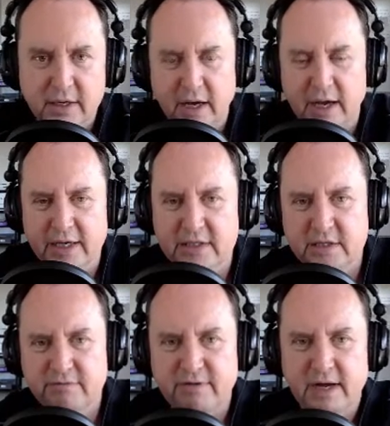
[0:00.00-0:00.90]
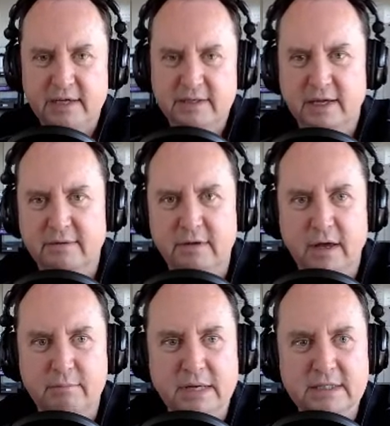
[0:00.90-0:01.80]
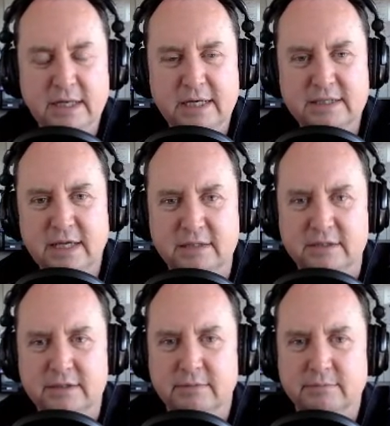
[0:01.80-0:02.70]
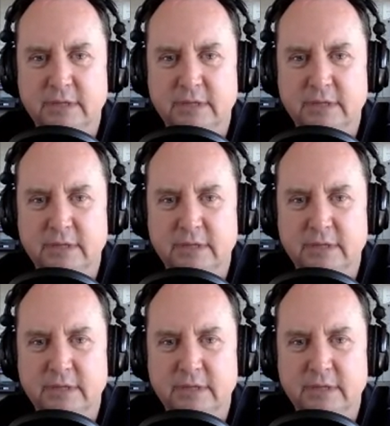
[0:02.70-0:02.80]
Uh, easy to find and uh, makes a lot of sense.